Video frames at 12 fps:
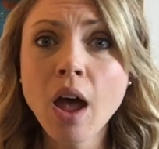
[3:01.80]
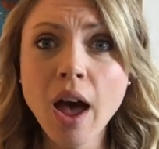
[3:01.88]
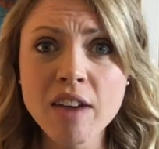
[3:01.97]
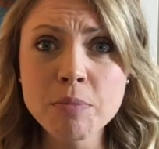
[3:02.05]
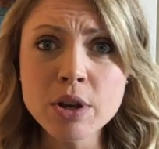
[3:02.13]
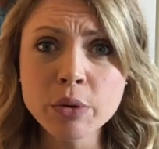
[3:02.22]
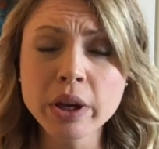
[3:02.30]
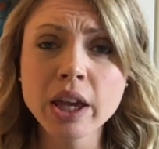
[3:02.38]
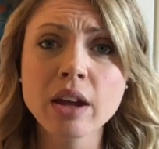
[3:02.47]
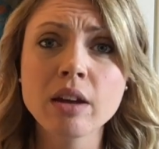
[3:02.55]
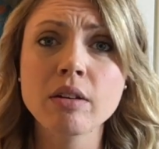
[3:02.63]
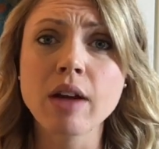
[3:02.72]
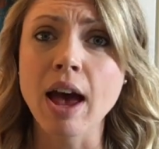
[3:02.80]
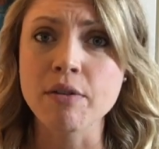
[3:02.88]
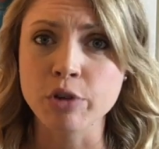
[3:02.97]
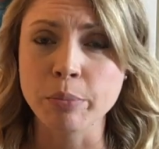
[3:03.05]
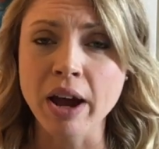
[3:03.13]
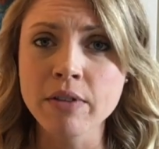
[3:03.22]
I've been doing it
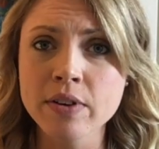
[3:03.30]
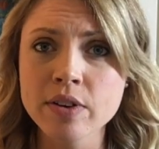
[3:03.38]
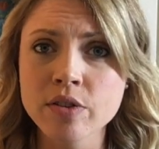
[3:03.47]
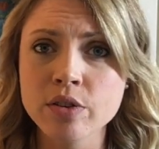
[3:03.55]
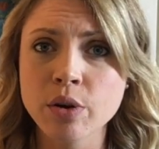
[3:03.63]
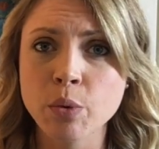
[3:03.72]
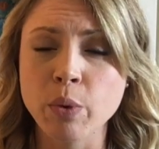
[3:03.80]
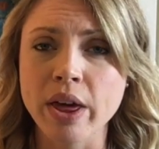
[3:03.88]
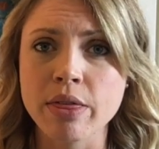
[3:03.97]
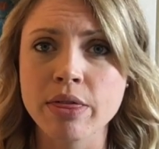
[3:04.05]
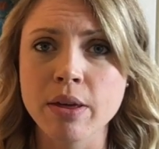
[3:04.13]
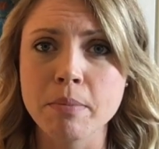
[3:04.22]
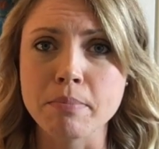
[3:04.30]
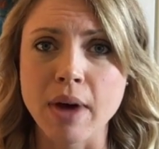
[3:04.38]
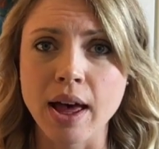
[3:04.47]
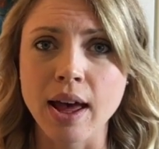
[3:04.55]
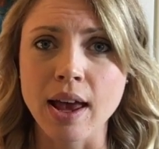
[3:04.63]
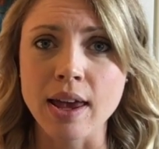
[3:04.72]
after breakfast with
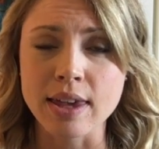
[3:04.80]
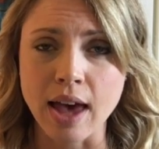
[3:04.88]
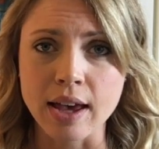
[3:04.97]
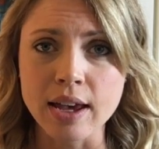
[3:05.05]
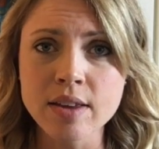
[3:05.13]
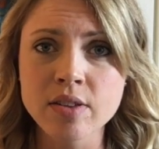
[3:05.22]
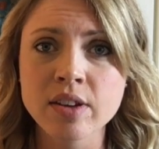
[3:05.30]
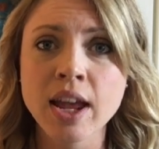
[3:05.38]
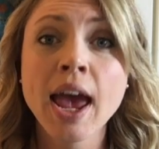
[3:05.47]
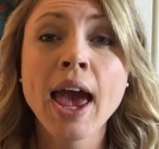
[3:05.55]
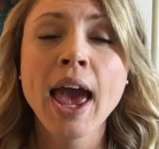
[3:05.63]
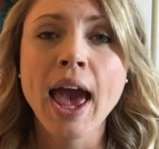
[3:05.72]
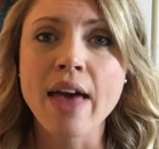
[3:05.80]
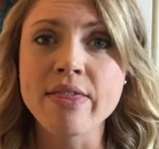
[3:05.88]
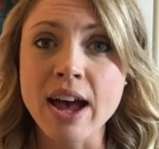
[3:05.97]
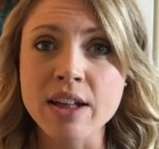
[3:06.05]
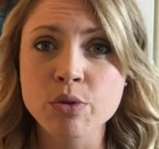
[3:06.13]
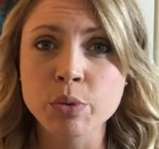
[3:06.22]
my youngest, and
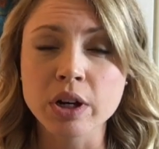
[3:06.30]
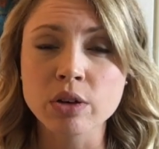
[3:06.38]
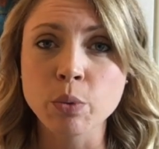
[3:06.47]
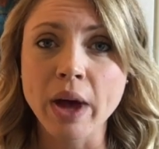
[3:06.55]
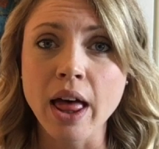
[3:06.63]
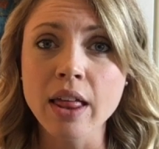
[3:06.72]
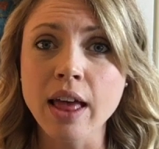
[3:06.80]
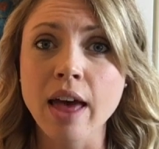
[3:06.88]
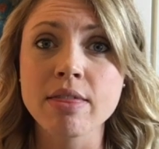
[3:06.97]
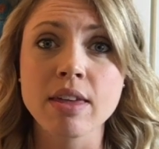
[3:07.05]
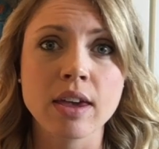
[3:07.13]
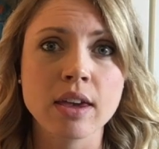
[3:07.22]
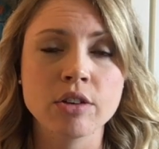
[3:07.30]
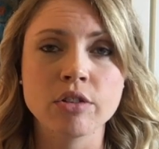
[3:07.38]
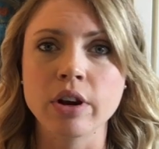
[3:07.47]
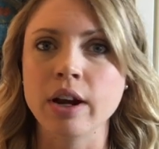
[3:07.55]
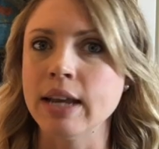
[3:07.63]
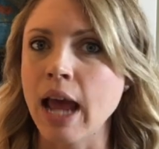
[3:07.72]
that's worked well. I think
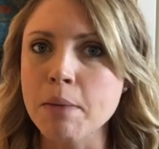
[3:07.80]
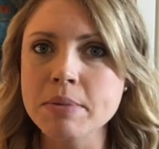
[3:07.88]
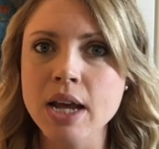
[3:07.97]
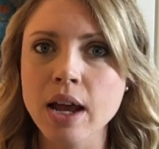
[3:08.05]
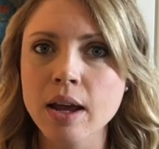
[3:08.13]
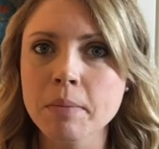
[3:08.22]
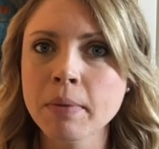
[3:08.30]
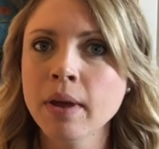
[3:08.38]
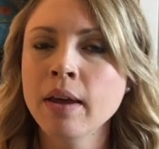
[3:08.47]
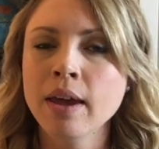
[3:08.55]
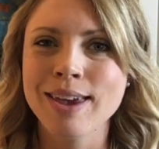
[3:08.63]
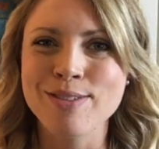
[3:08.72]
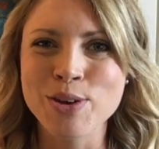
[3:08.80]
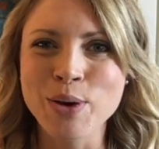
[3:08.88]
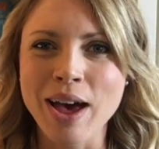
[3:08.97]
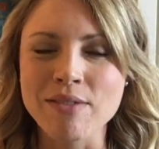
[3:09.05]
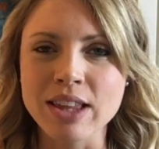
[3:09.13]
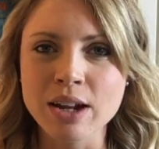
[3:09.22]
during nap time, if you
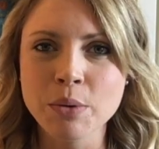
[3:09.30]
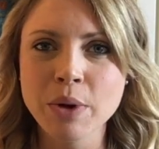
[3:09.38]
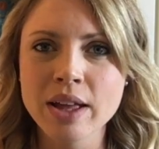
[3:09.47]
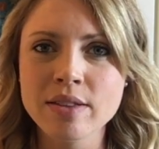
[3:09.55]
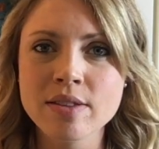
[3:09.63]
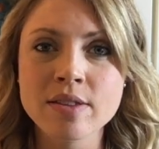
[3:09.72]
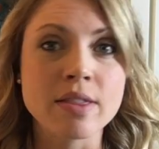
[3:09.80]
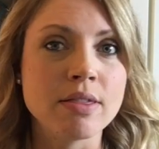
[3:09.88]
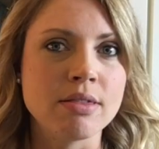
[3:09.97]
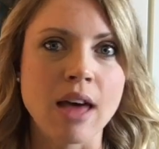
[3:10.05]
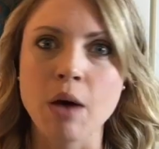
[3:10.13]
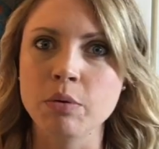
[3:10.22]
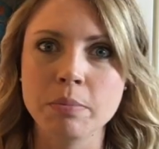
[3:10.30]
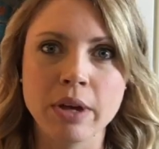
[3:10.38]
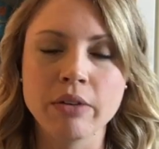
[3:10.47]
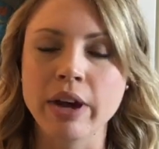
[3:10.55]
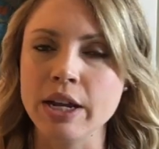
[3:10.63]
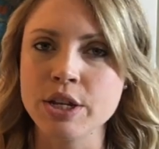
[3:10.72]
have little ones, that would be
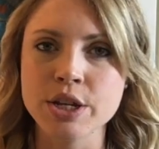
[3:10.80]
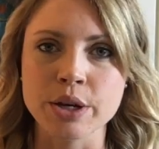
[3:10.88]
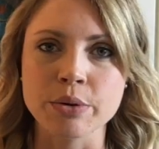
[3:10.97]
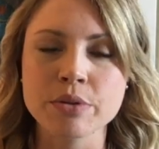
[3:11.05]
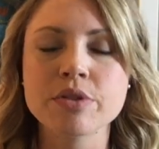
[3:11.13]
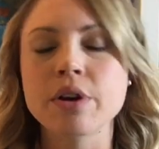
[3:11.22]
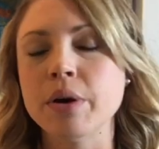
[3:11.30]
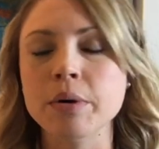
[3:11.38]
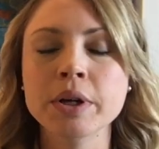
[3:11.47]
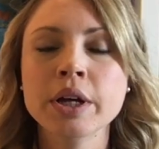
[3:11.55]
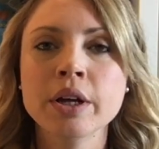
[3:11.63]
great too. So